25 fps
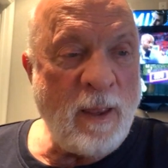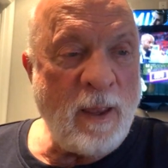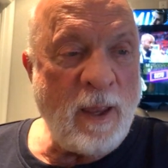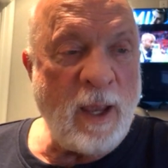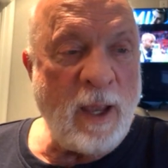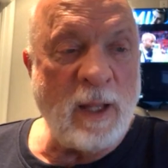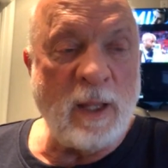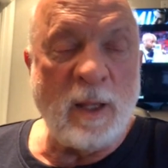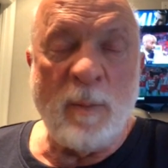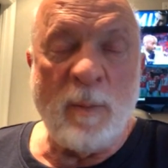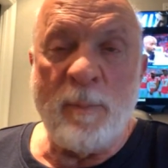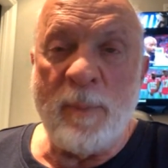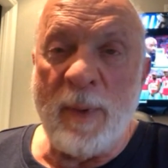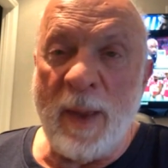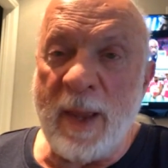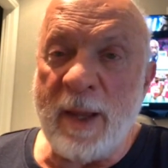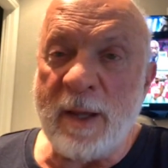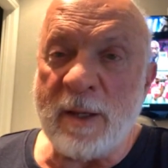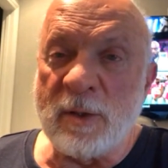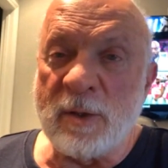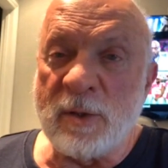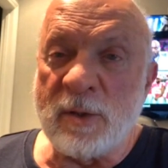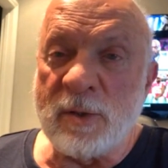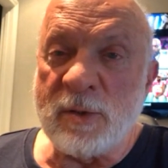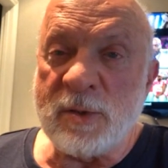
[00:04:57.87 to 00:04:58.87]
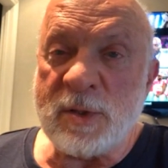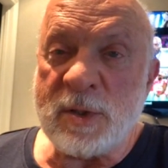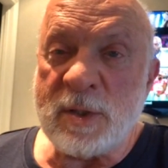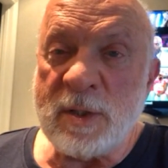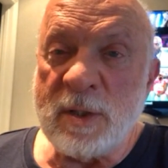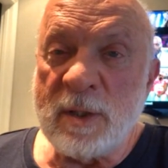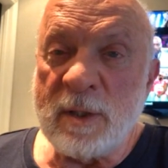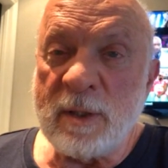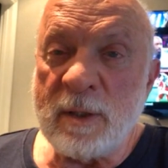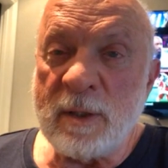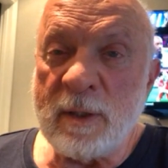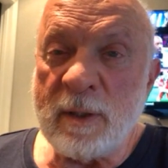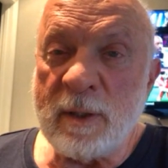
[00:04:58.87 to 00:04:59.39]
And the Bengals
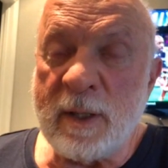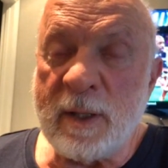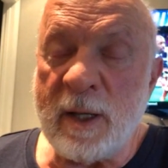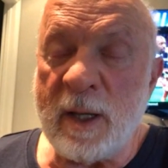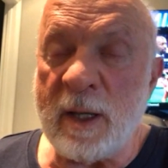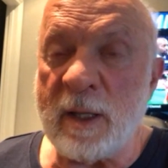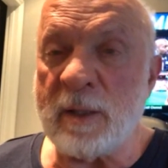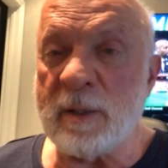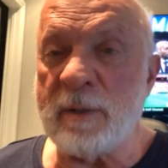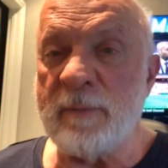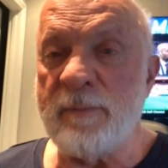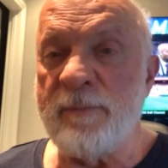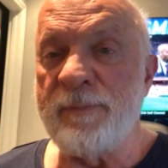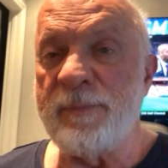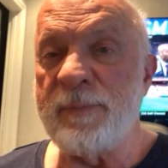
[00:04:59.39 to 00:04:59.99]
get